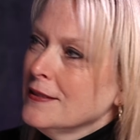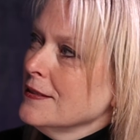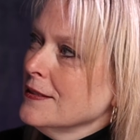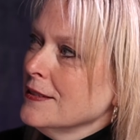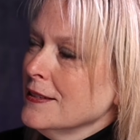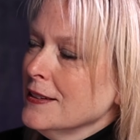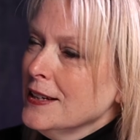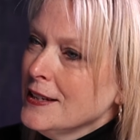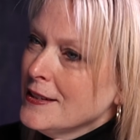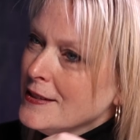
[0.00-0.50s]

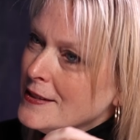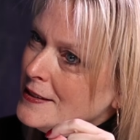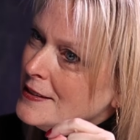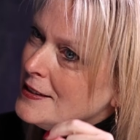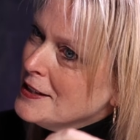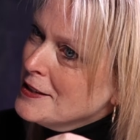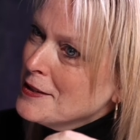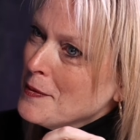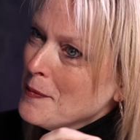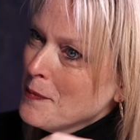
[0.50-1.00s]

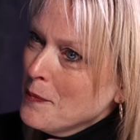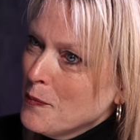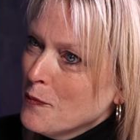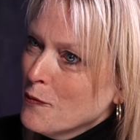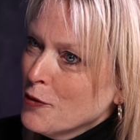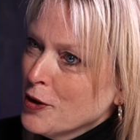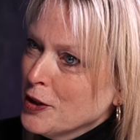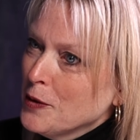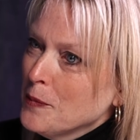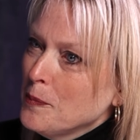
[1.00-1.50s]
100%. It's a
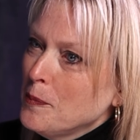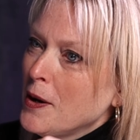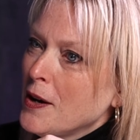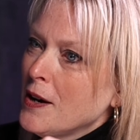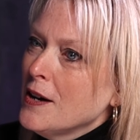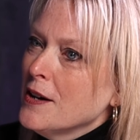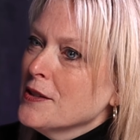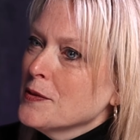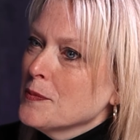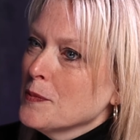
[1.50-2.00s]
real
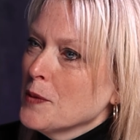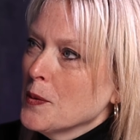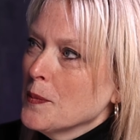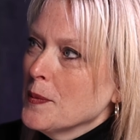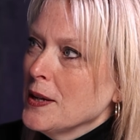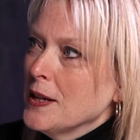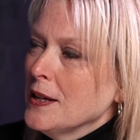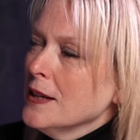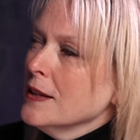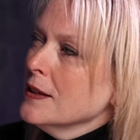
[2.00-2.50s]
pause
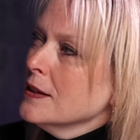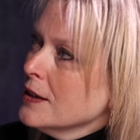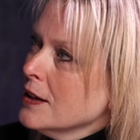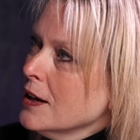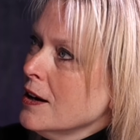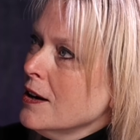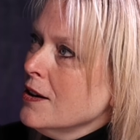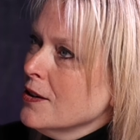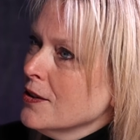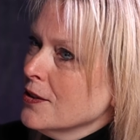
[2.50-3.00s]
moment and
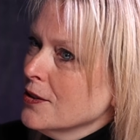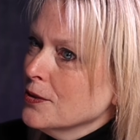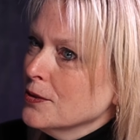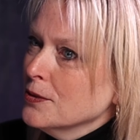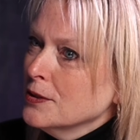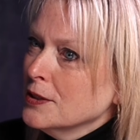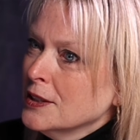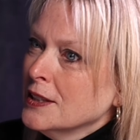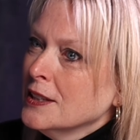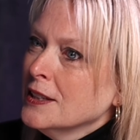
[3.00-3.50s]

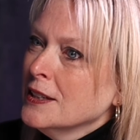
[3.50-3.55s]
oh,